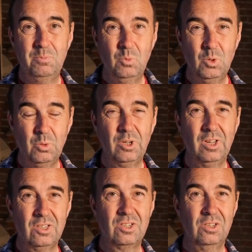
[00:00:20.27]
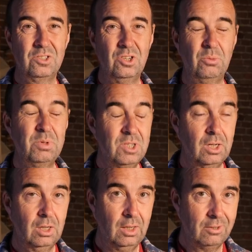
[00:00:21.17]
woodworking skills are not
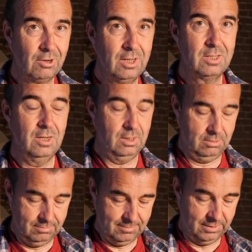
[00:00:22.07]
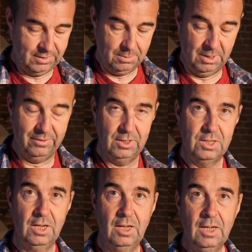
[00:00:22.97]
particularly great, so I've come over
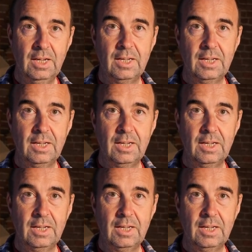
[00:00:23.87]
to